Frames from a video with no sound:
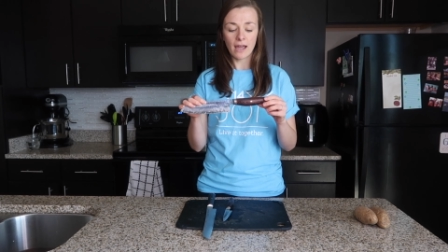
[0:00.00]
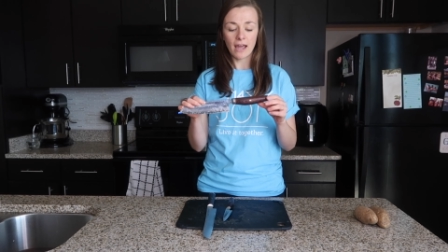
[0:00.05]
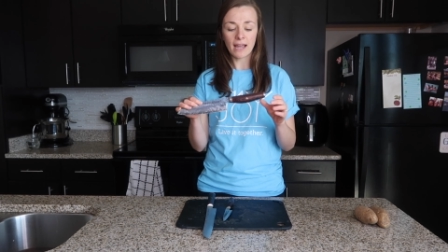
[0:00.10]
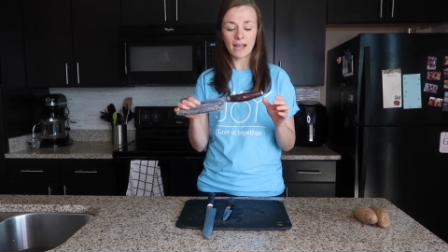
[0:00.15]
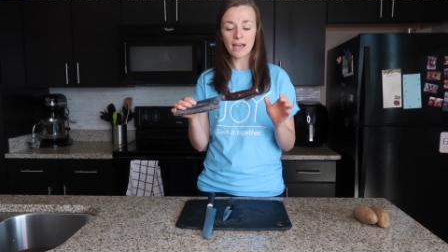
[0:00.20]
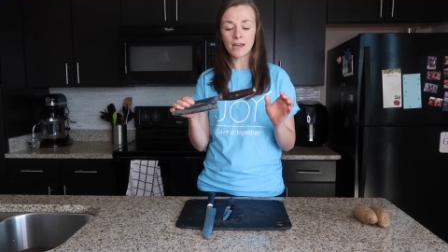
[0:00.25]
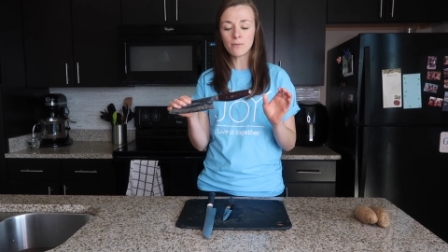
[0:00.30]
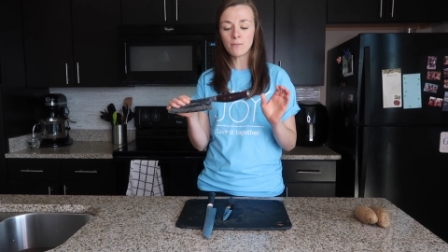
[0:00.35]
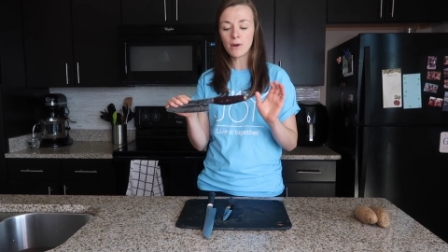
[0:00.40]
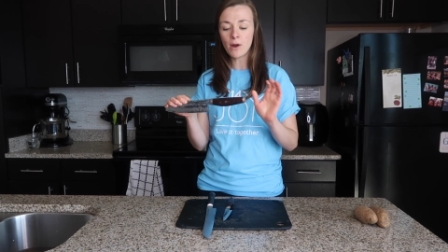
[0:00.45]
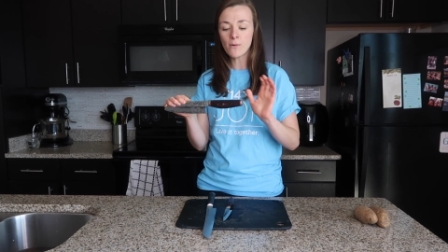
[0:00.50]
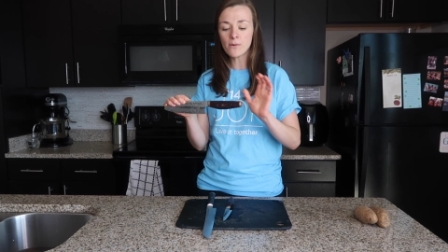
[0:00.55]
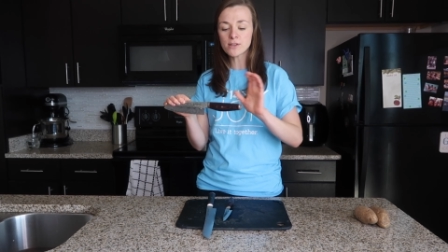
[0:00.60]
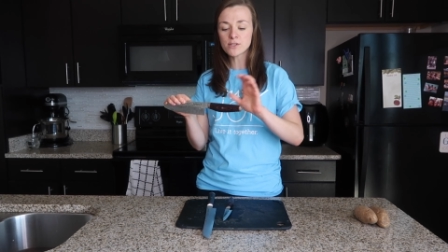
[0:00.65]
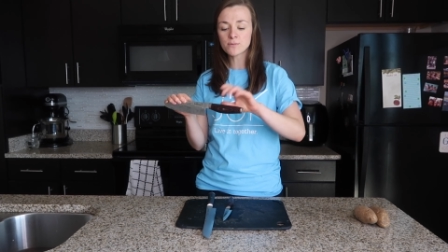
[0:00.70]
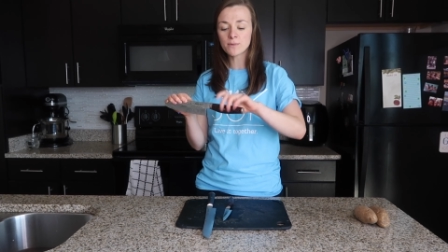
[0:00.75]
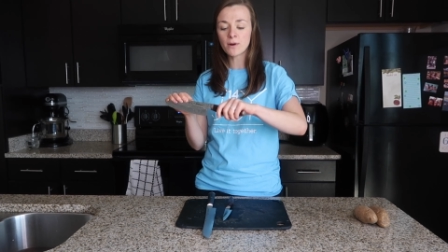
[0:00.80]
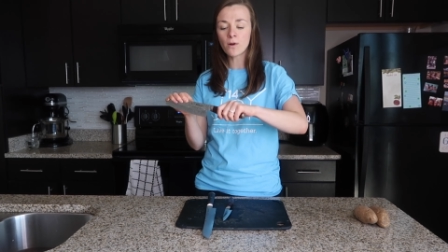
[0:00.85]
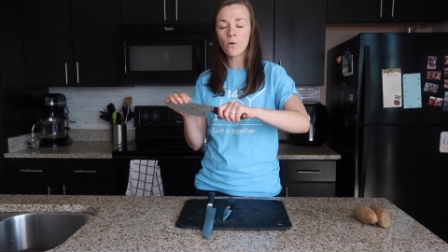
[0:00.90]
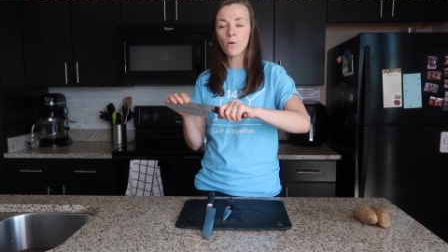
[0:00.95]
Again, we
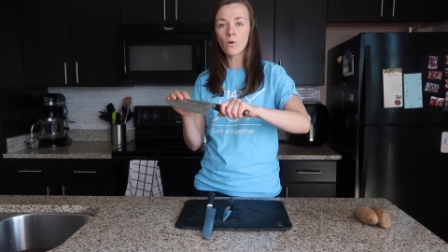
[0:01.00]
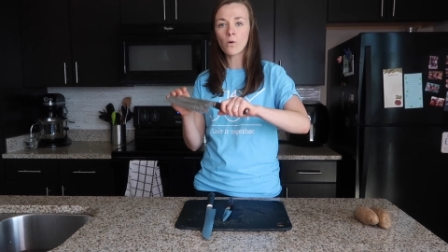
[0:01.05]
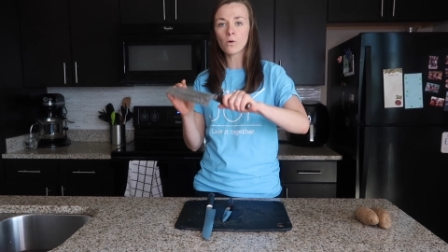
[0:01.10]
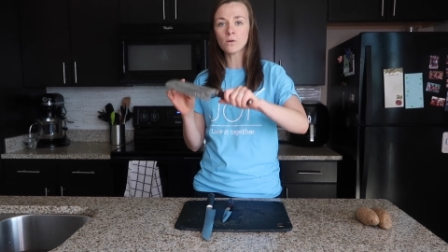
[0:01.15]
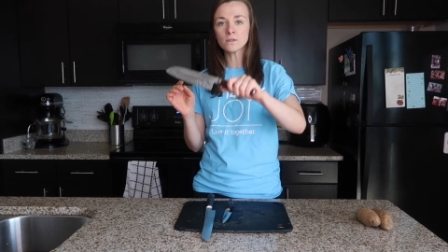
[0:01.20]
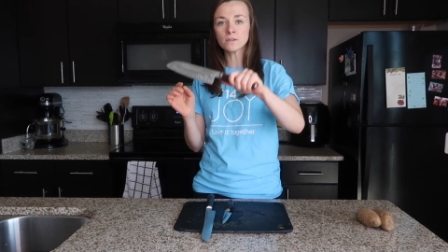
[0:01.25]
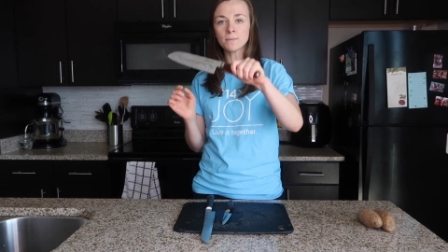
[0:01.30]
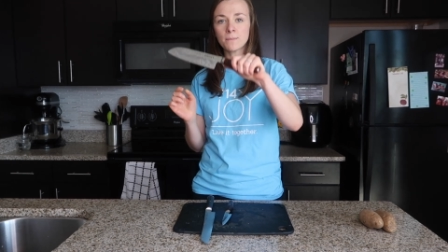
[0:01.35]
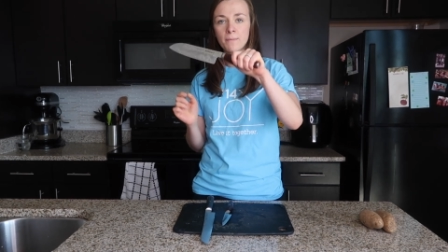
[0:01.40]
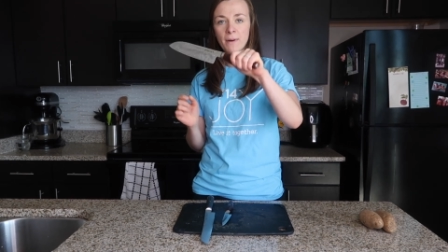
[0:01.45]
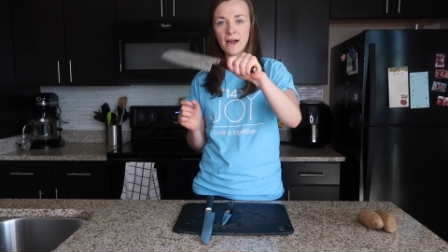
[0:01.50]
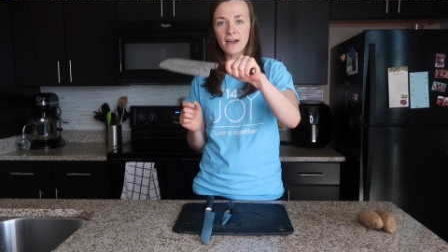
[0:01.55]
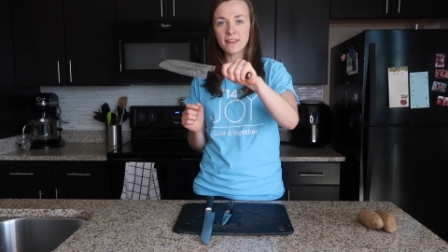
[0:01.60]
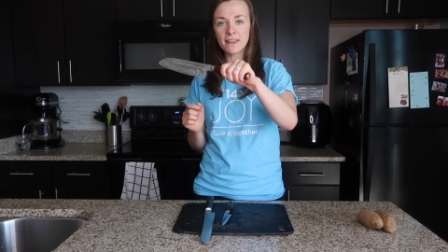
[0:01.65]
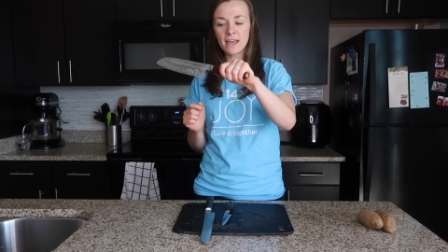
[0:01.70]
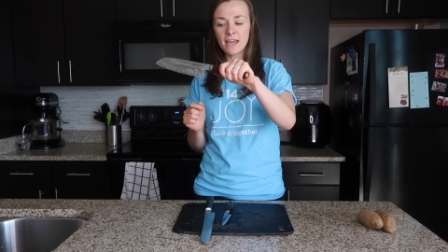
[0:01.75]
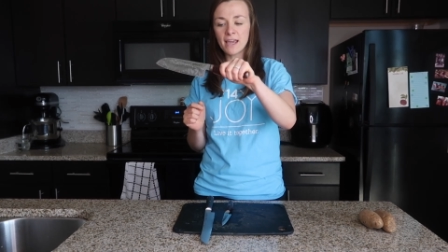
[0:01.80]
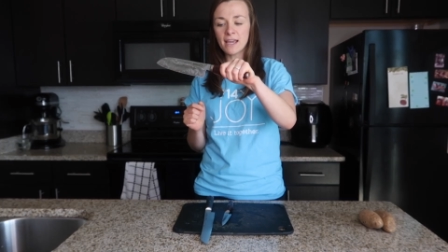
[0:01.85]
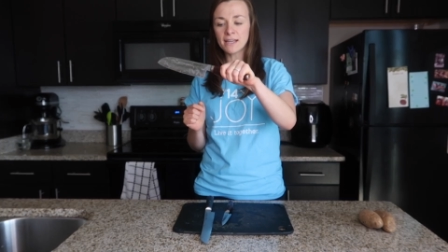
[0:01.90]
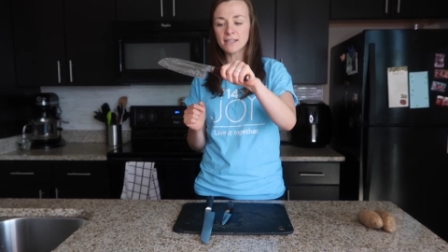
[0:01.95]
always want to hold by
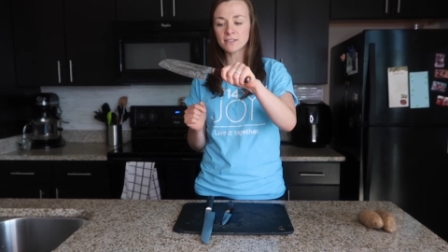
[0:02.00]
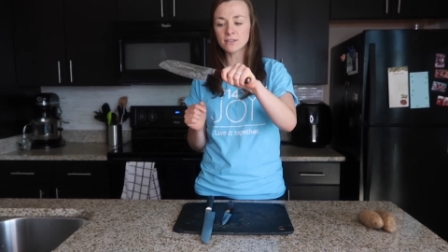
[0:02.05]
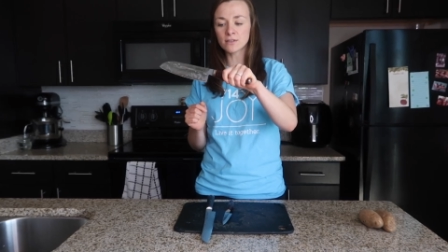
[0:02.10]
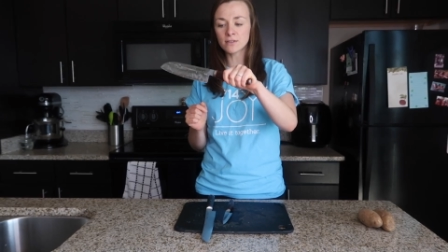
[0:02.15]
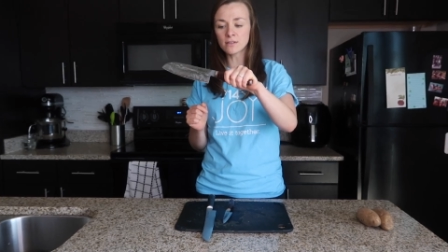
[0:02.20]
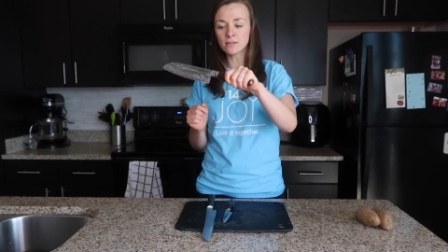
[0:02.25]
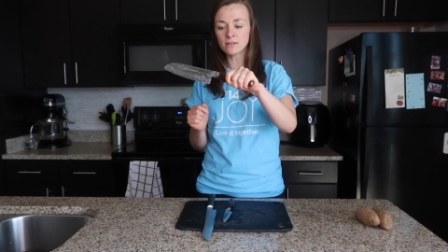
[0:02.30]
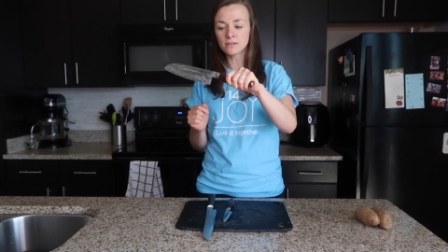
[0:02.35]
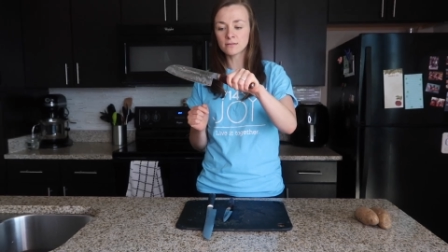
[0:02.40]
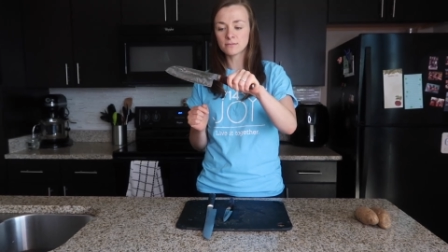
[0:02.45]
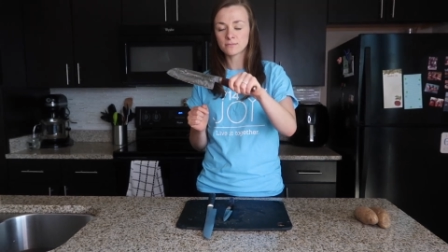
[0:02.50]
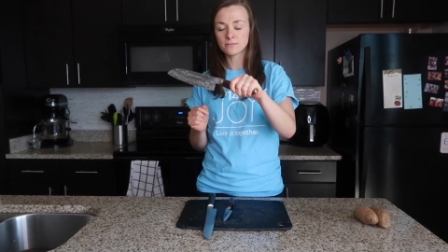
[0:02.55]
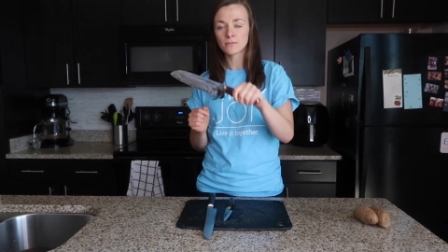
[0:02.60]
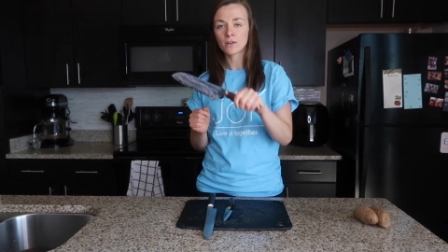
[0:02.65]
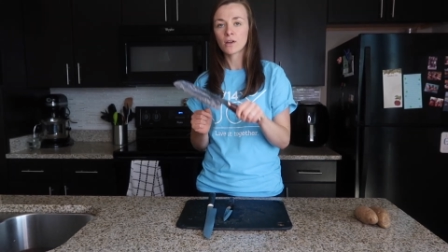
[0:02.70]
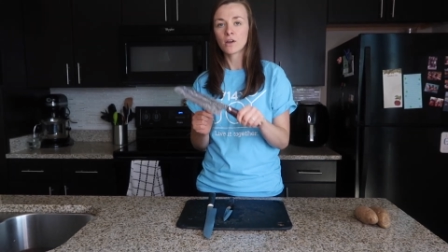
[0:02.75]
the handle.